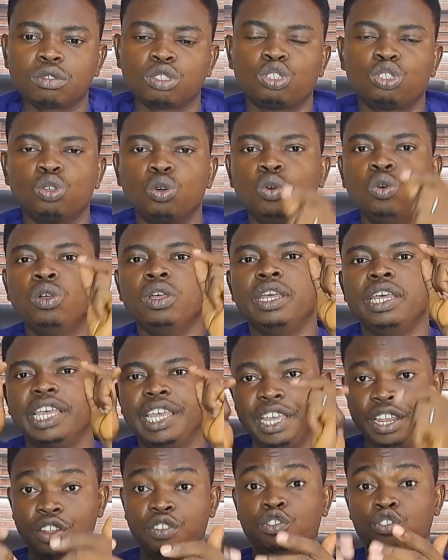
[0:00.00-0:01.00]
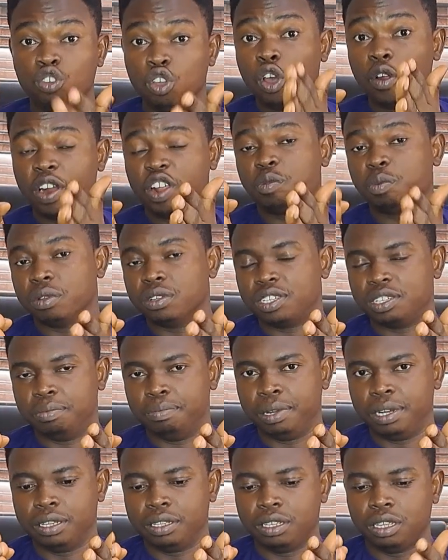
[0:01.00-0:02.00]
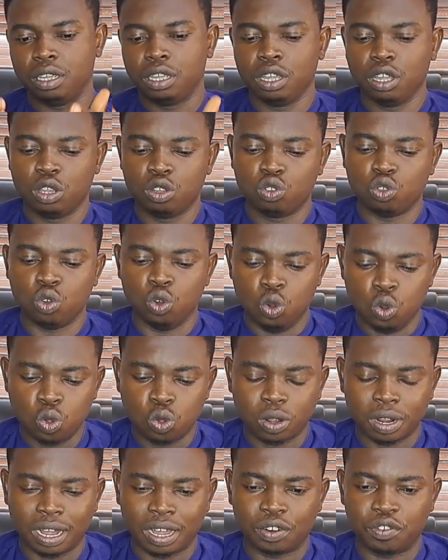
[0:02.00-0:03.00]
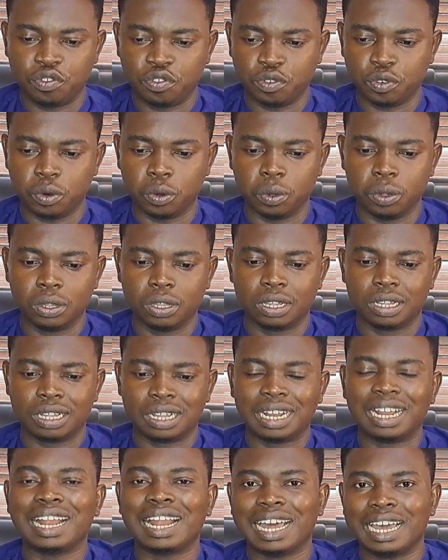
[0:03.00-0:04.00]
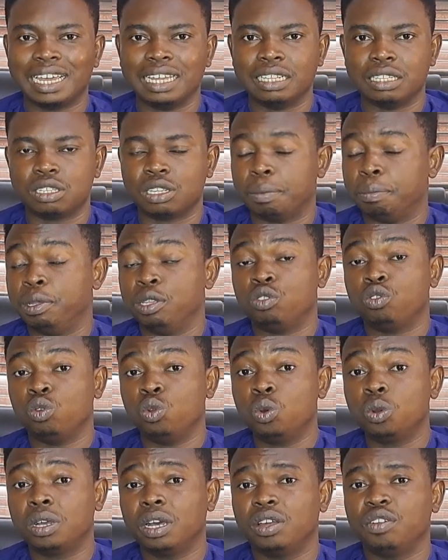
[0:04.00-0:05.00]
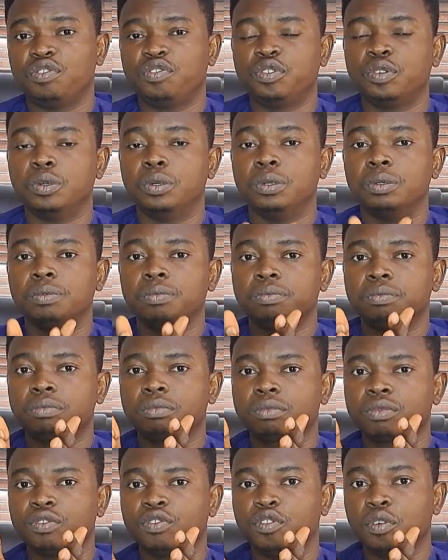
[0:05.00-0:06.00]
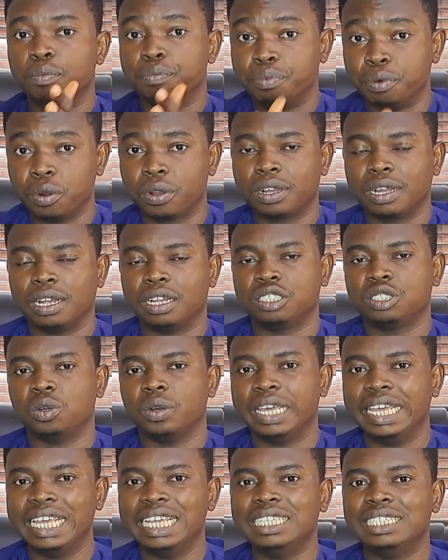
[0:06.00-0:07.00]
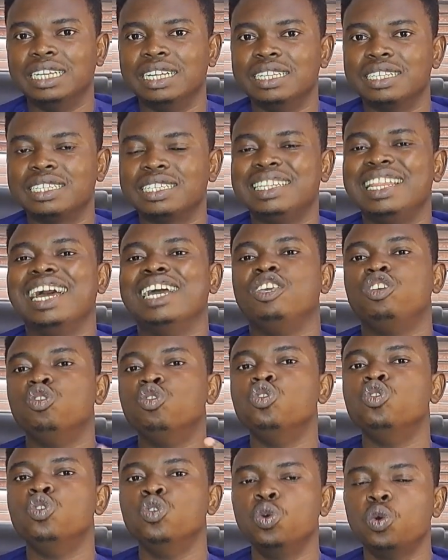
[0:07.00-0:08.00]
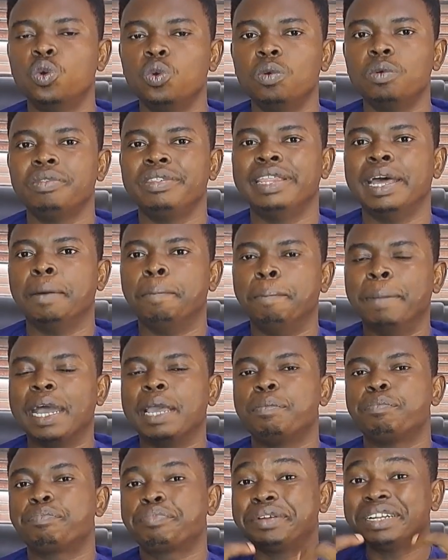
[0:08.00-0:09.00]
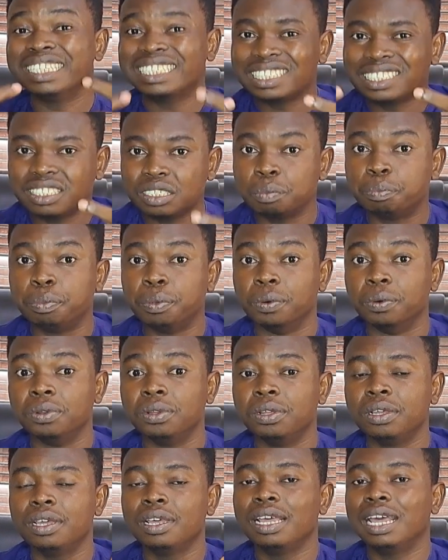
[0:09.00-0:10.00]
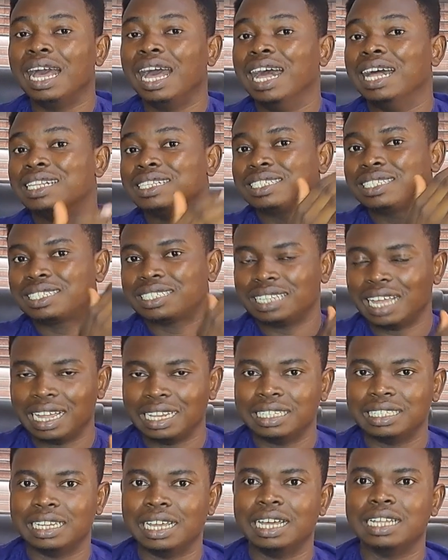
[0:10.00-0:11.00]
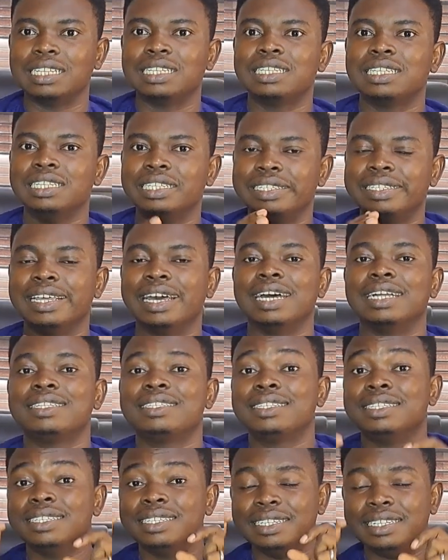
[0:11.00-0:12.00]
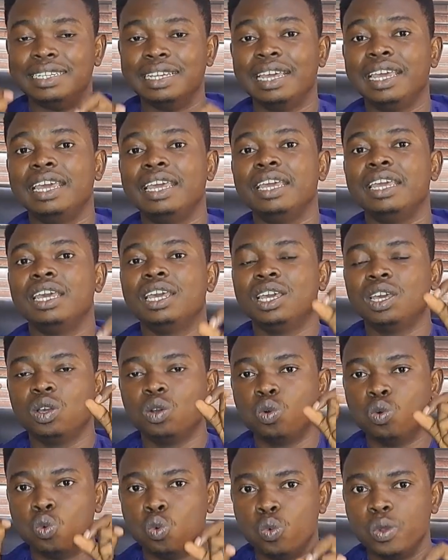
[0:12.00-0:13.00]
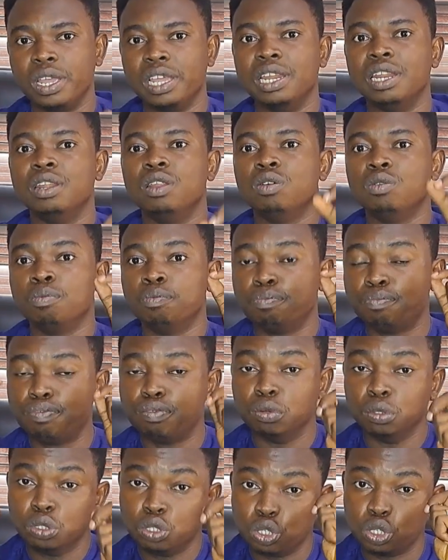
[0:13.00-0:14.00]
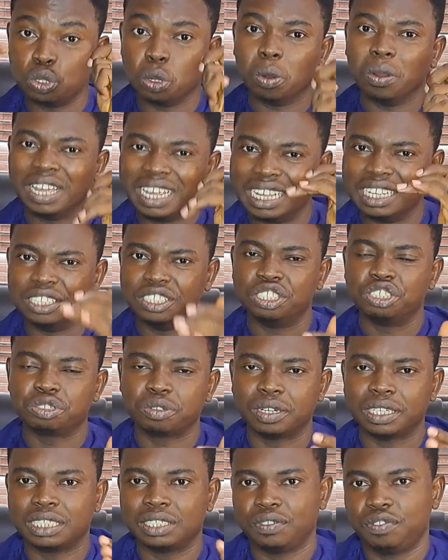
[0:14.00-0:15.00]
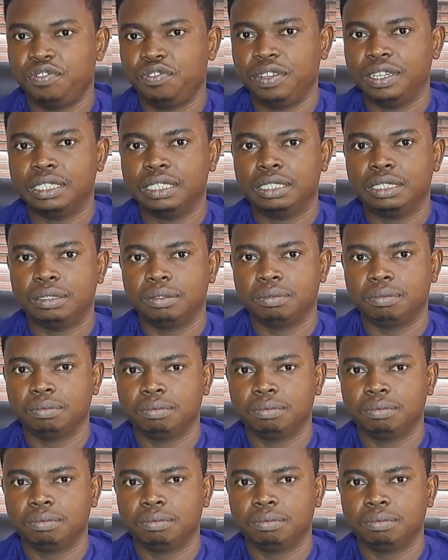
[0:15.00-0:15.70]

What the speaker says: So it is your responsibility to look out for clients, to look out for brokers or agents that you know that by principle and standard that they will put your interest first.